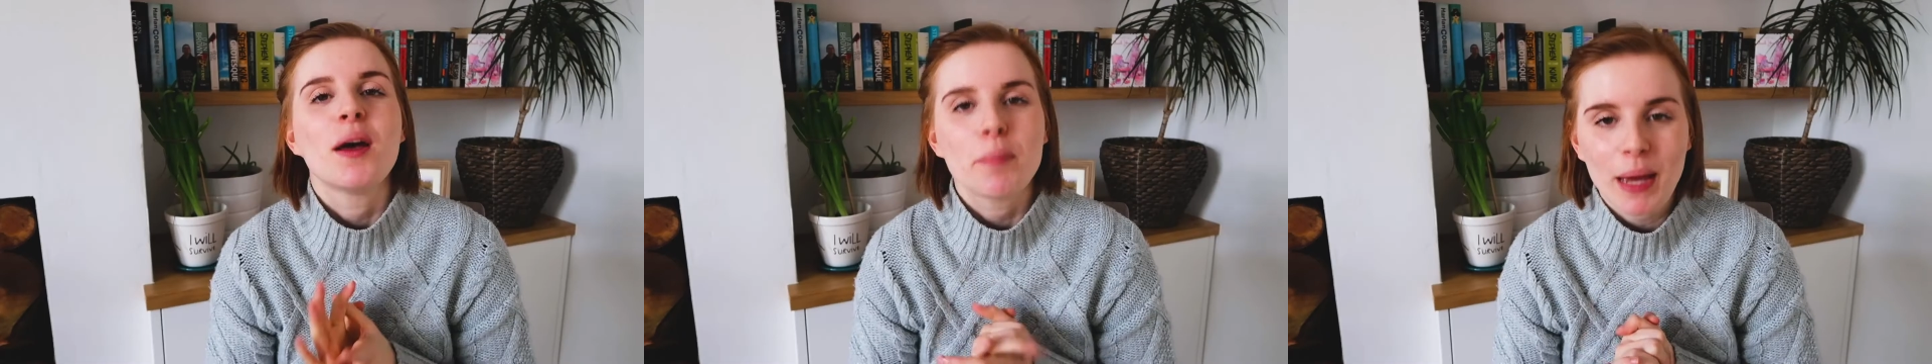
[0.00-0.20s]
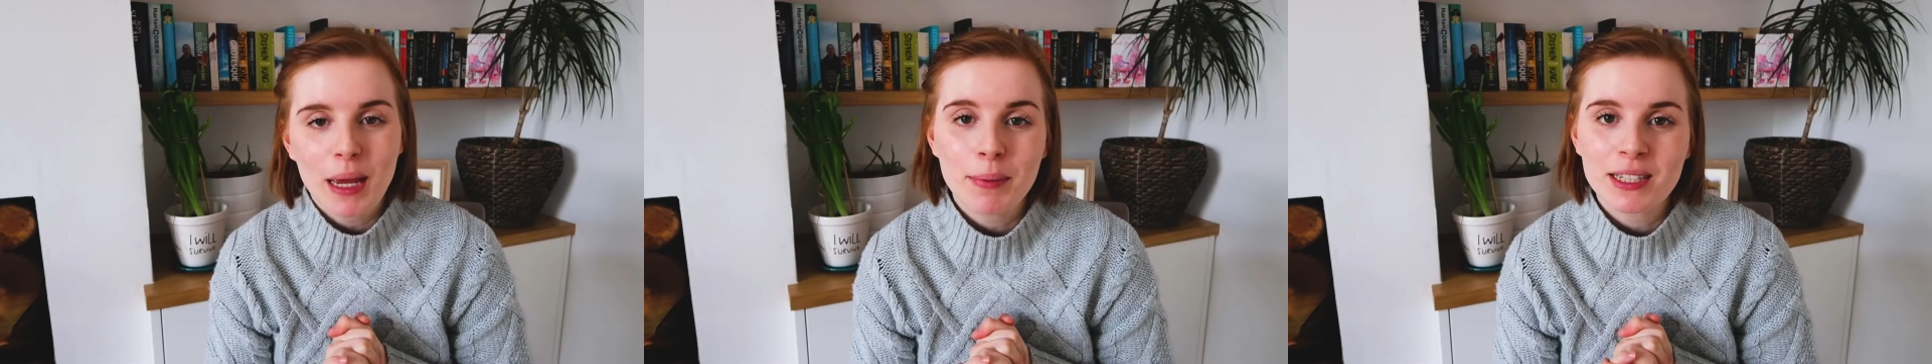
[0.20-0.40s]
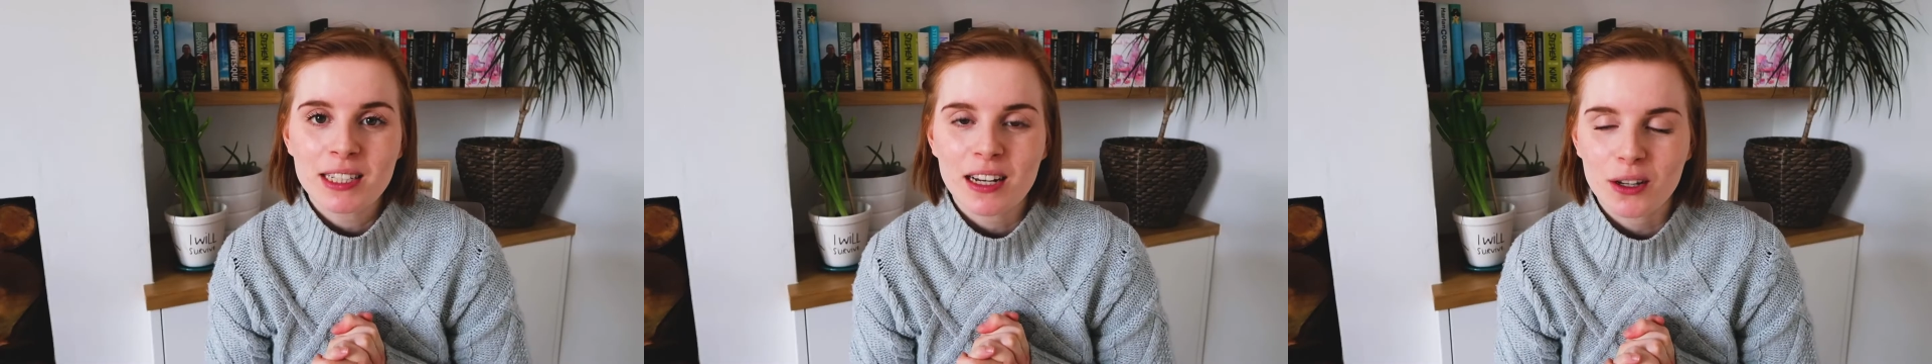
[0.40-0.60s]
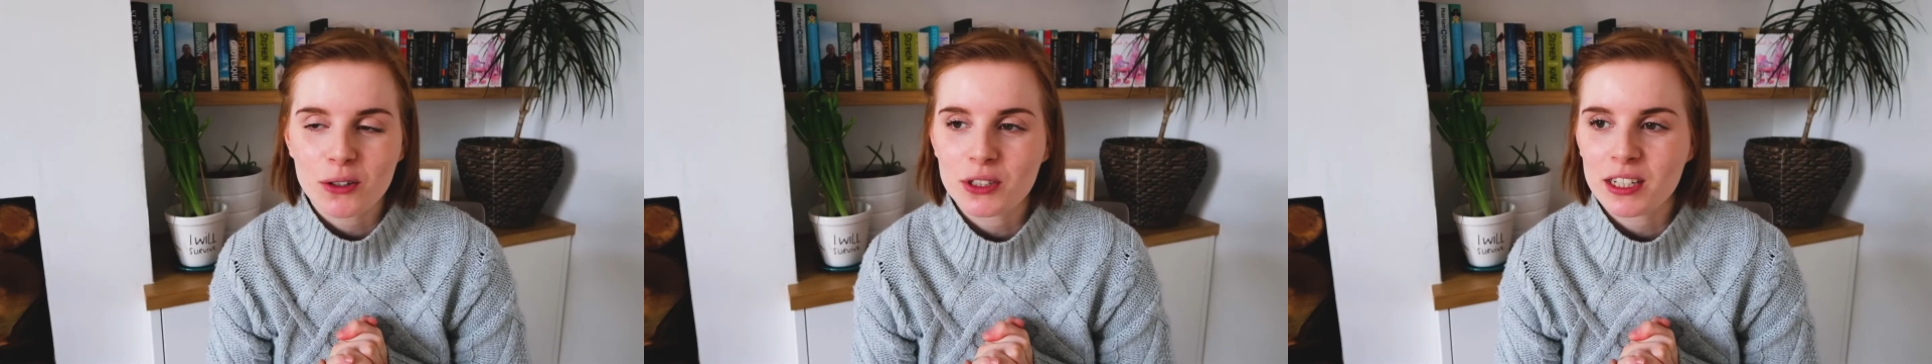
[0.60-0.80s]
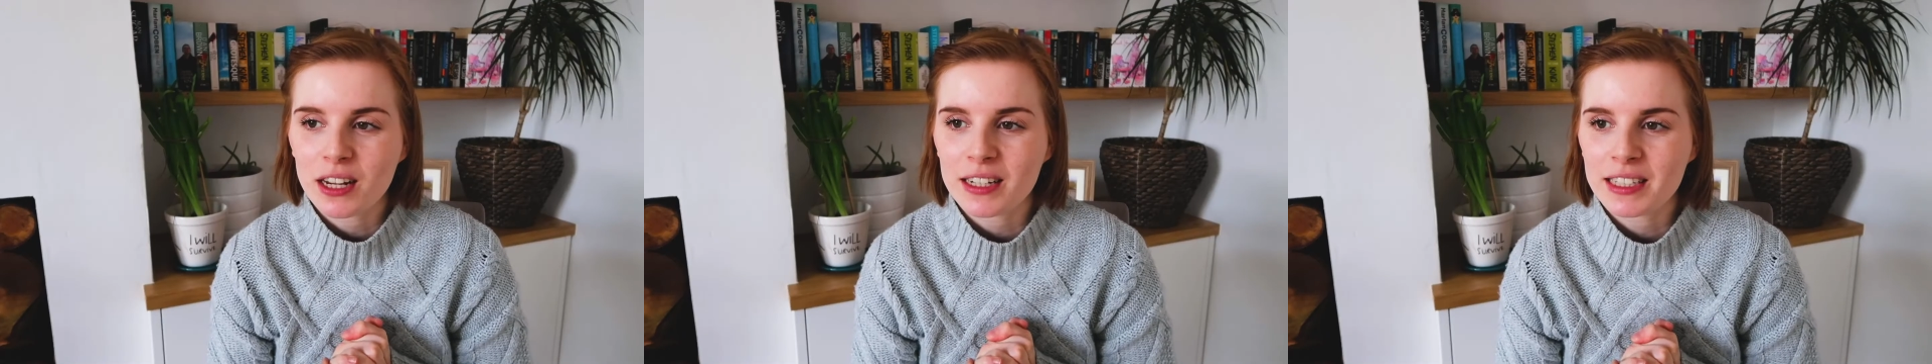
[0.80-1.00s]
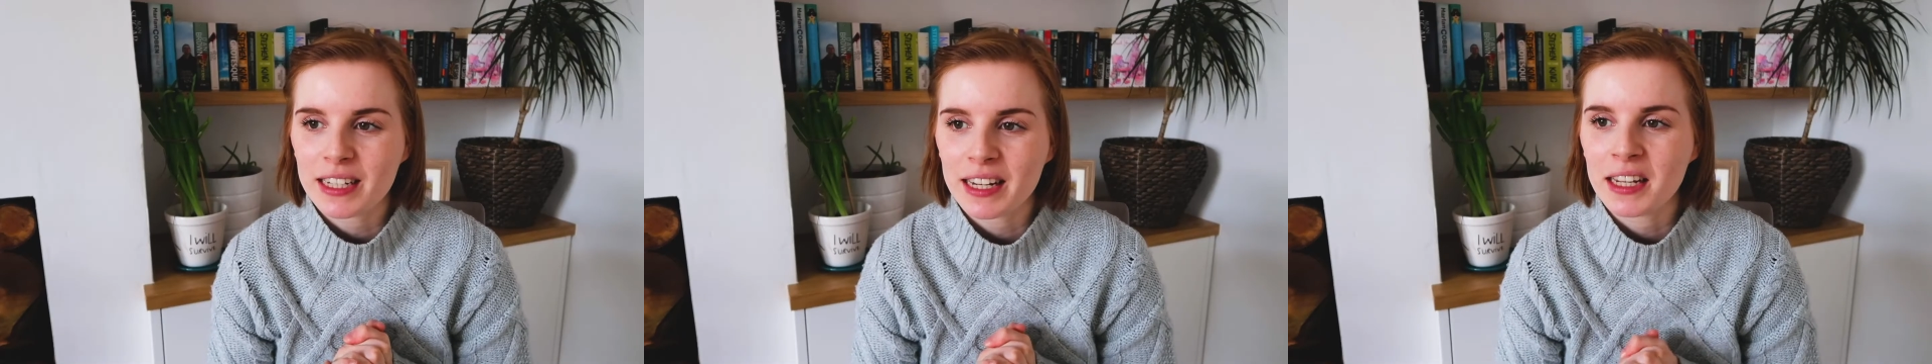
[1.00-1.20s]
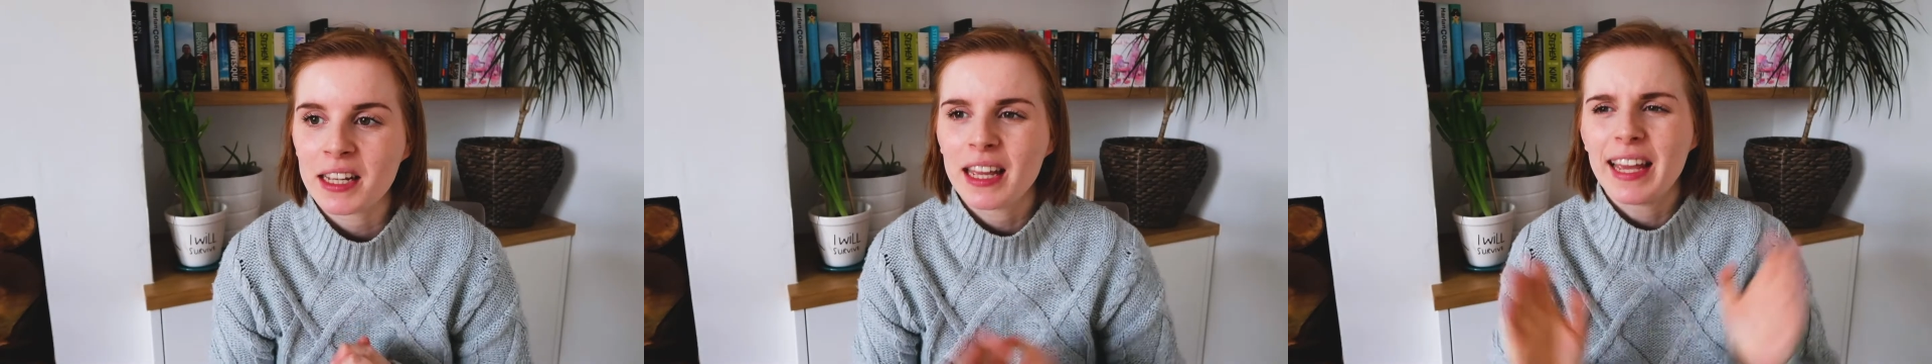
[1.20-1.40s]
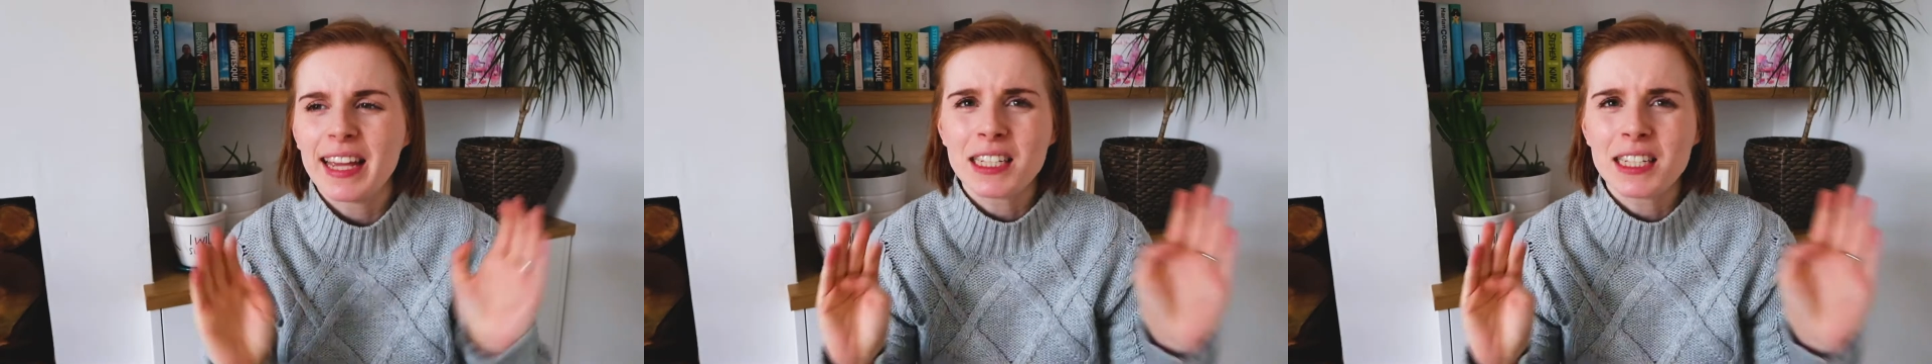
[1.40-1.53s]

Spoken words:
Baby's clothes sizing